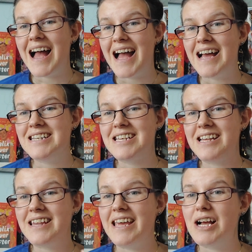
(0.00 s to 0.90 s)
and
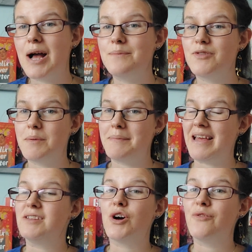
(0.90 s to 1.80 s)
they come from a
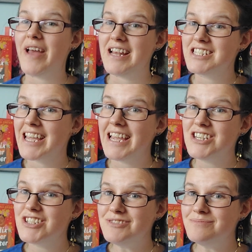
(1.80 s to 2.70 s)
place of
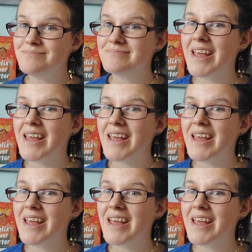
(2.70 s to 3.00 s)
education